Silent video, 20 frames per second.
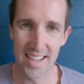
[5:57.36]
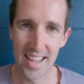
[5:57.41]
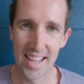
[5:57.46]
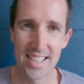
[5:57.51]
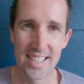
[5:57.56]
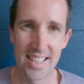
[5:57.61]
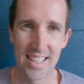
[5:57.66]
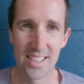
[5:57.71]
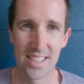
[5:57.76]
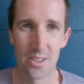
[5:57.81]

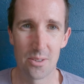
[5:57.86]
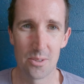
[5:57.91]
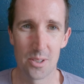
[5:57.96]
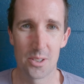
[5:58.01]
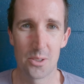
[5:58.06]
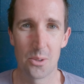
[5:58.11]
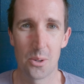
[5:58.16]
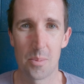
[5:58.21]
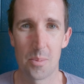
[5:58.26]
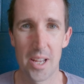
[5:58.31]
next thing that I want
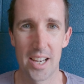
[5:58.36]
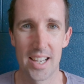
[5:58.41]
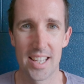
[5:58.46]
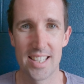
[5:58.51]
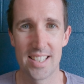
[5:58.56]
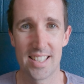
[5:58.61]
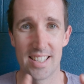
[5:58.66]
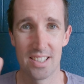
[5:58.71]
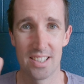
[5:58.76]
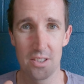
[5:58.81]
to talk about
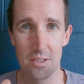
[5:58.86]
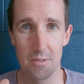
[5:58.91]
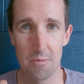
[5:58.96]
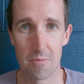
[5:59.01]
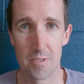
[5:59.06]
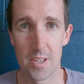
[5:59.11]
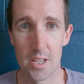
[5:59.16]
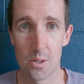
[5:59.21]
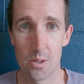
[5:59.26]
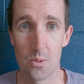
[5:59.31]
is the
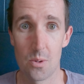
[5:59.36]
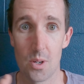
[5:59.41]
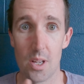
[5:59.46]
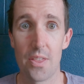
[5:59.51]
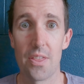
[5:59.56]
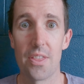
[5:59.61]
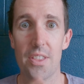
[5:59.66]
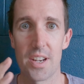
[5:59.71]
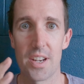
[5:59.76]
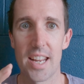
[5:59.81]
feel
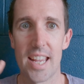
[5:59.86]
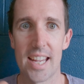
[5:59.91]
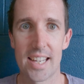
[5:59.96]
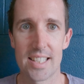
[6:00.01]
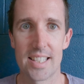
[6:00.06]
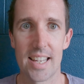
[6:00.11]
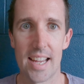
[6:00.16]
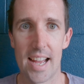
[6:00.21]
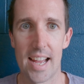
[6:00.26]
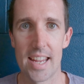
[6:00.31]
the
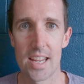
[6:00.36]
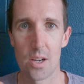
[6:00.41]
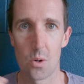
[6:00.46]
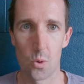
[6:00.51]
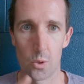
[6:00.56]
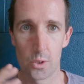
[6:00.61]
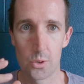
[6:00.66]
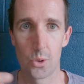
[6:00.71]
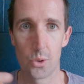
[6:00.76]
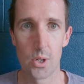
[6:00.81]
next day
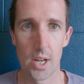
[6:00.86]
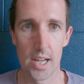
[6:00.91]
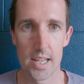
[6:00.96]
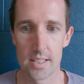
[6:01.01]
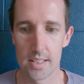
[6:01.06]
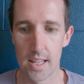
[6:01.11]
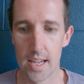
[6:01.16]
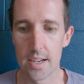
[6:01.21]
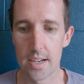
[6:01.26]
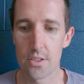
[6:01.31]
or 2
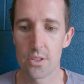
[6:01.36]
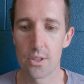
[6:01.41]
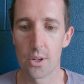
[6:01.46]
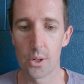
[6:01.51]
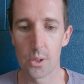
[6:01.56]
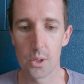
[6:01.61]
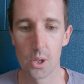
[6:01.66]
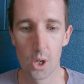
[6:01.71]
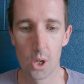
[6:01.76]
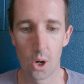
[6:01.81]
days later.
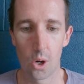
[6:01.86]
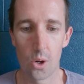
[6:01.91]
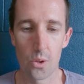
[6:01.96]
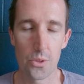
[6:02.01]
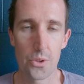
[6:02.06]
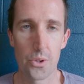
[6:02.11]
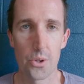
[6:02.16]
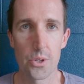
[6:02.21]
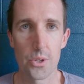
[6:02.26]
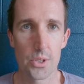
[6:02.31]
So on
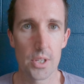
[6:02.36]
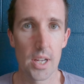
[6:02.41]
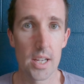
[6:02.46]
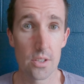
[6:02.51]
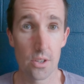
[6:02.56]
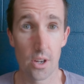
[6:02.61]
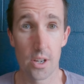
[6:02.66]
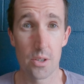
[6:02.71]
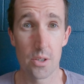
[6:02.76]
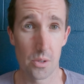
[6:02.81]

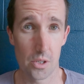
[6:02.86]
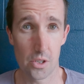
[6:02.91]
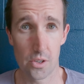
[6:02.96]
Thursdays I do a